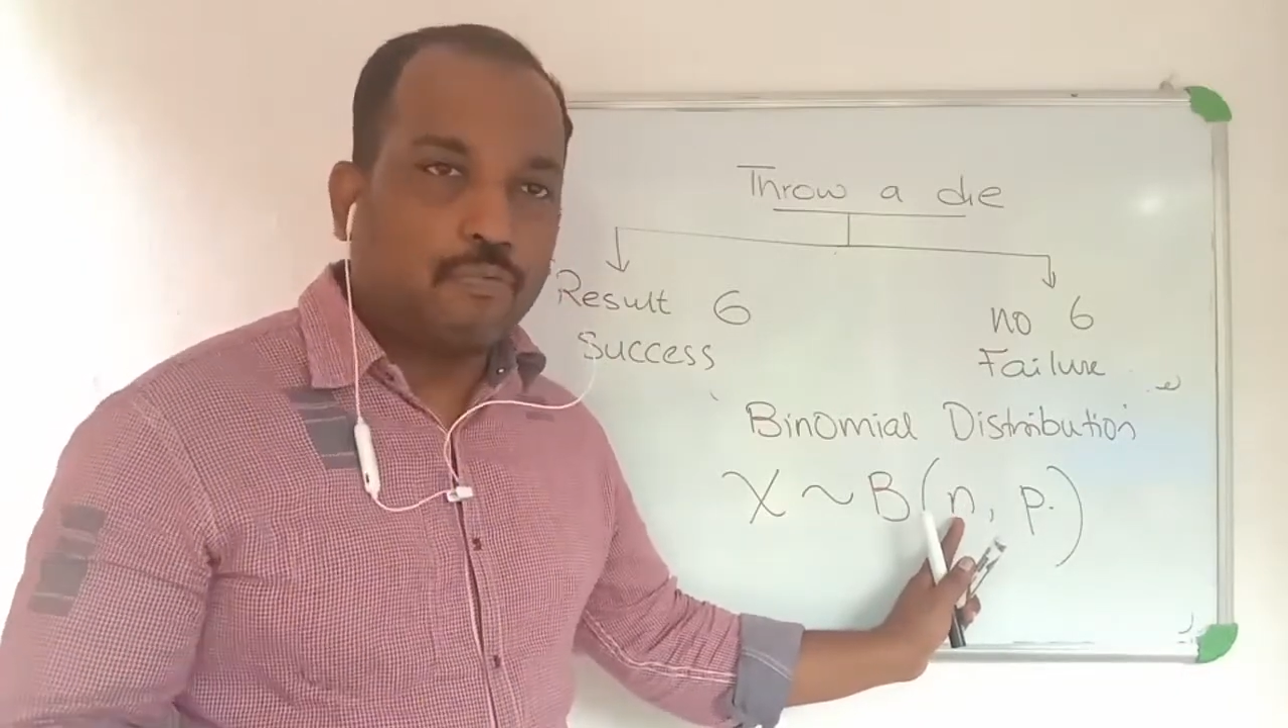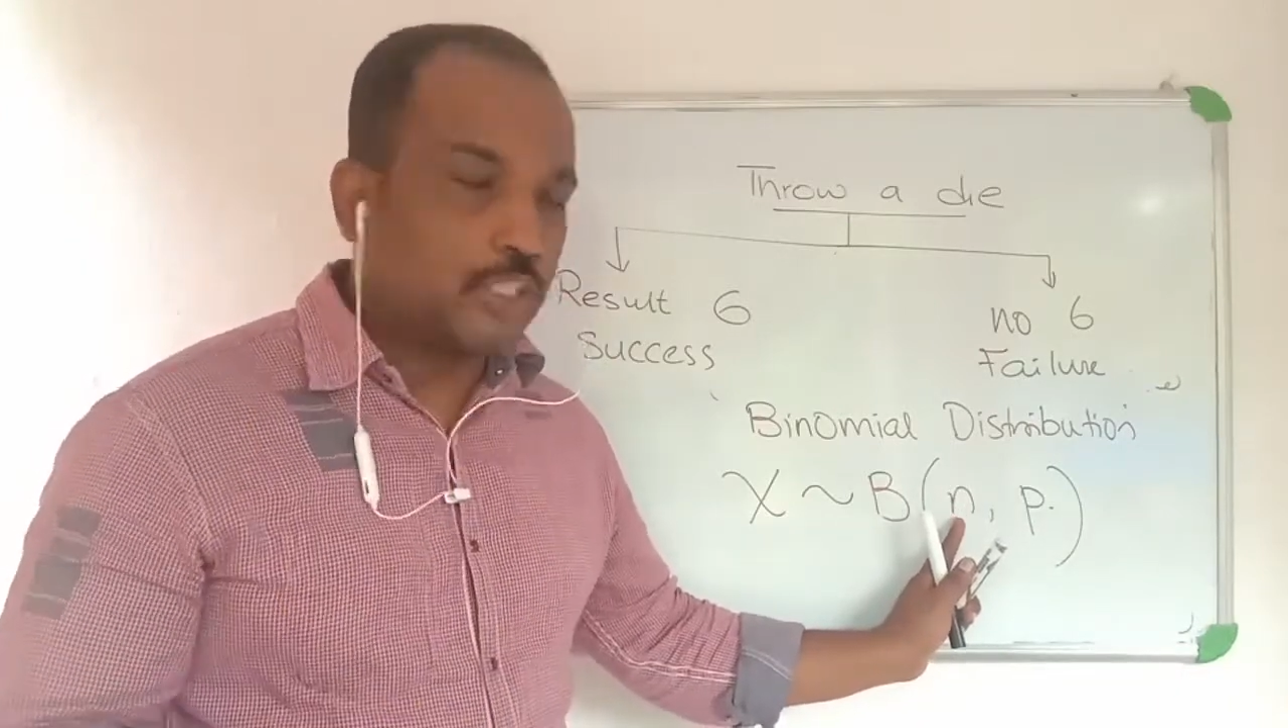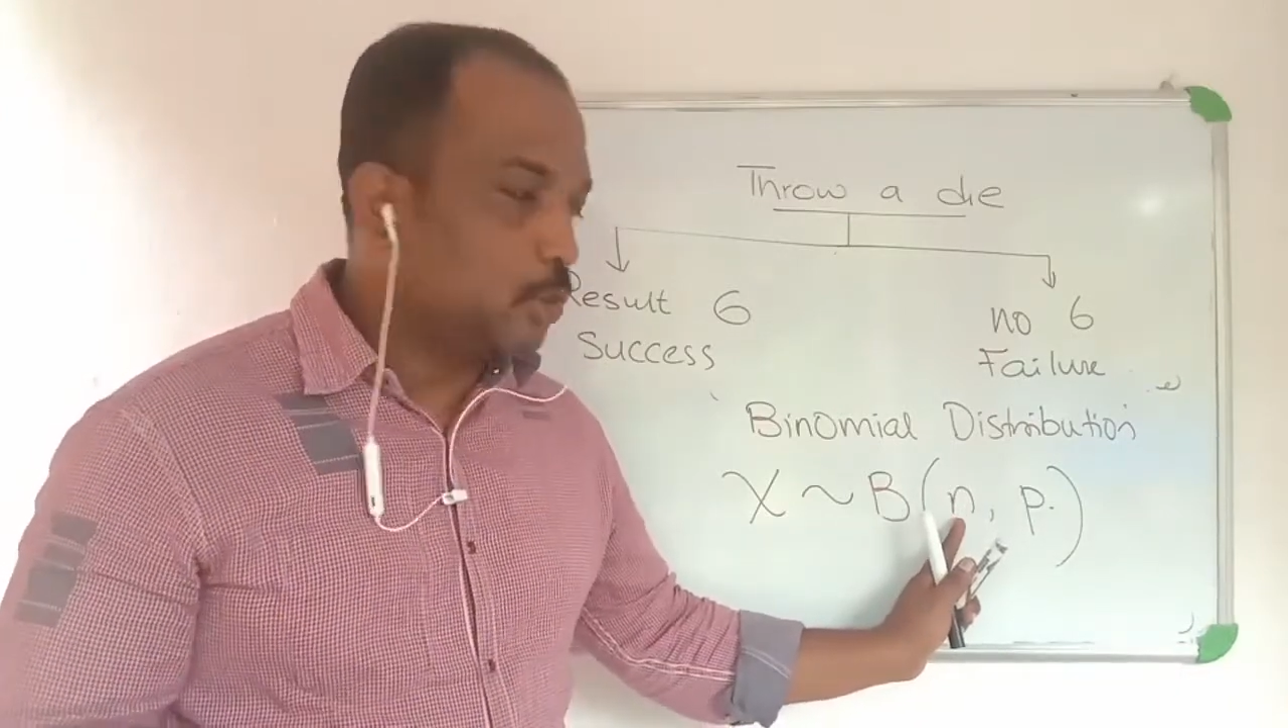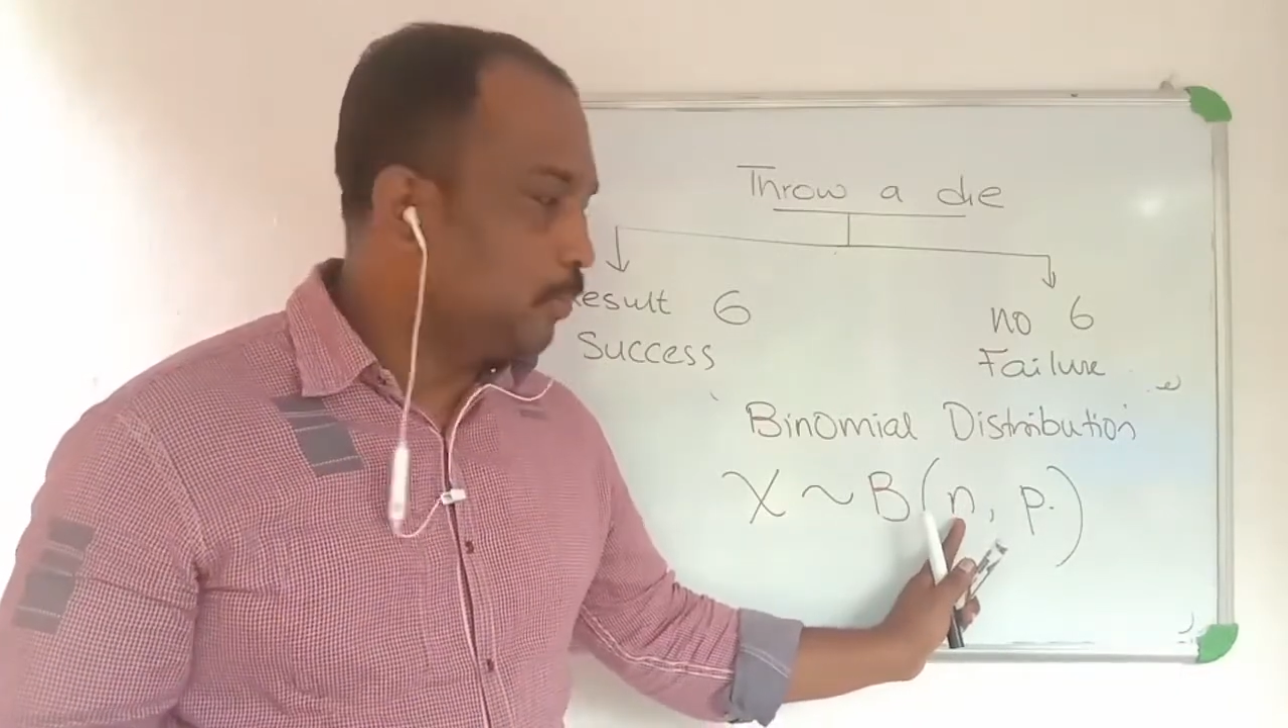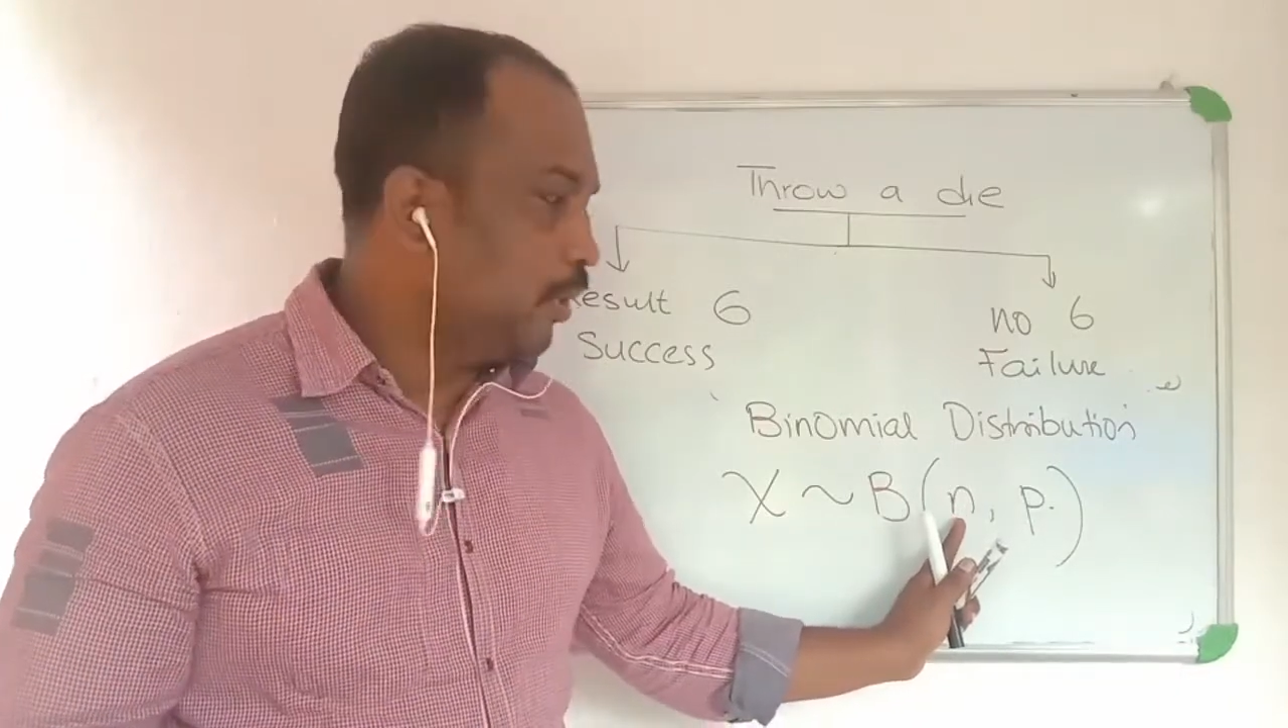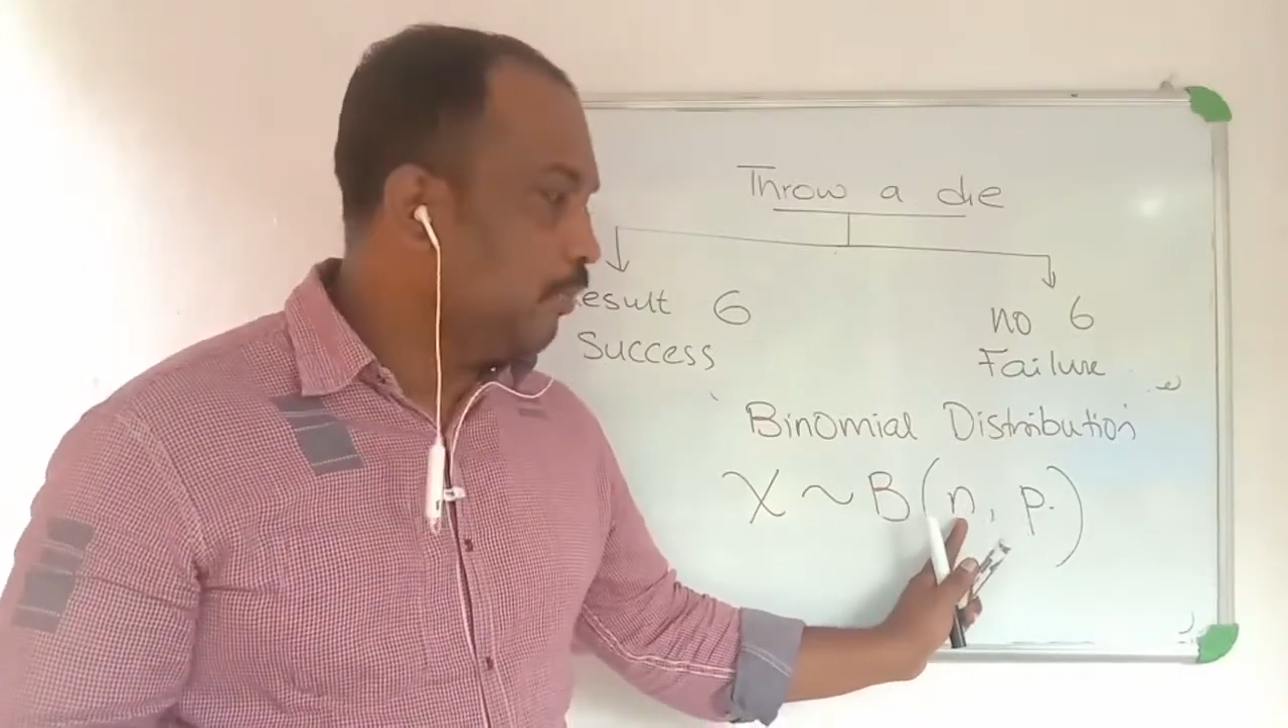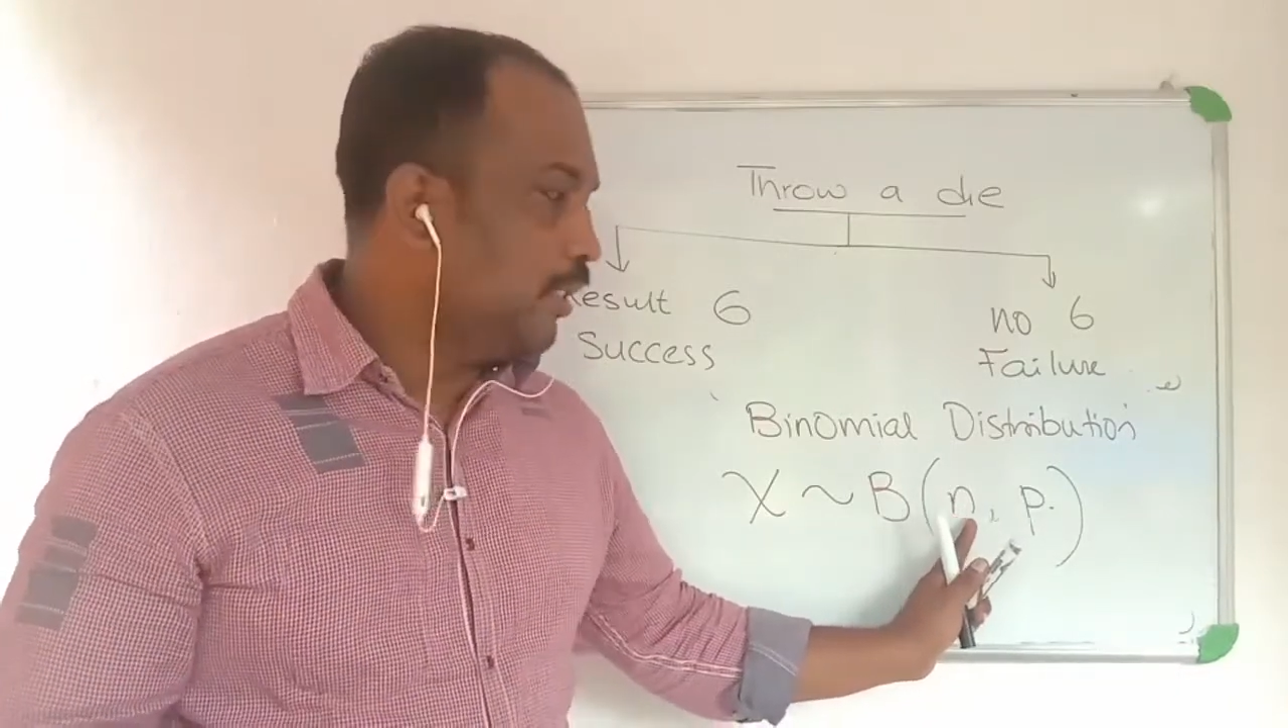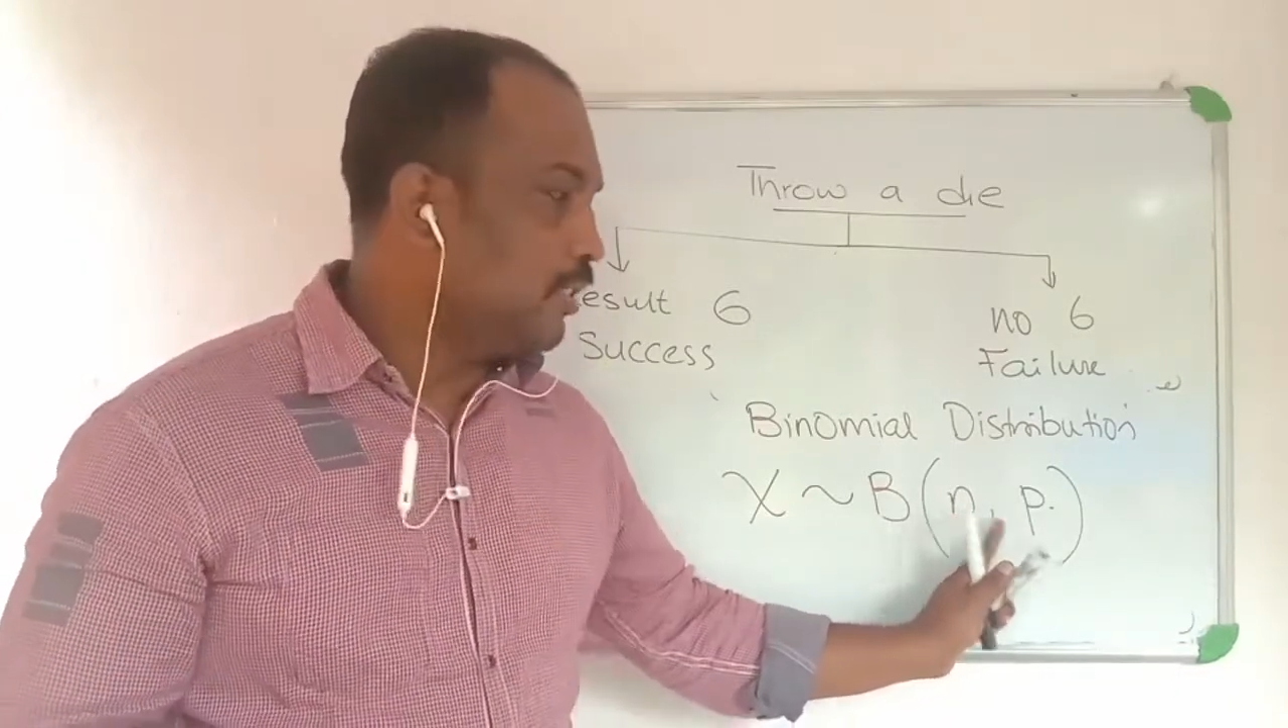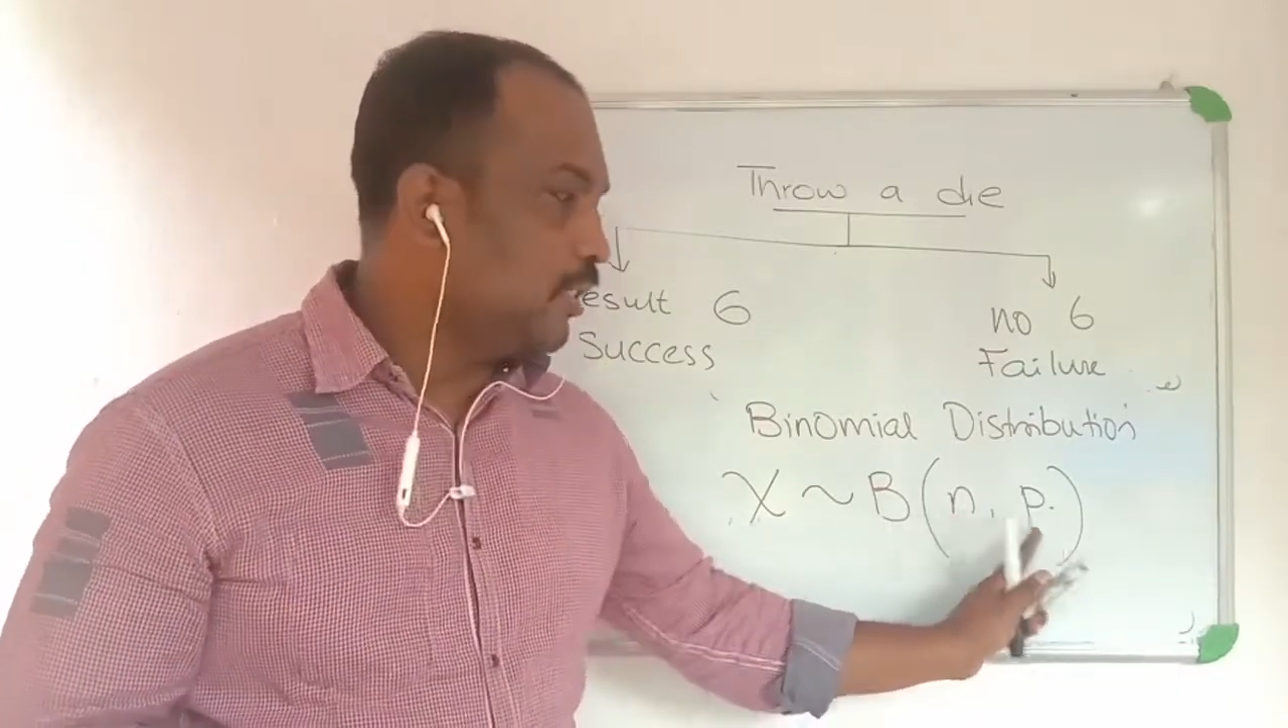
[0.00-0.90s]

experiments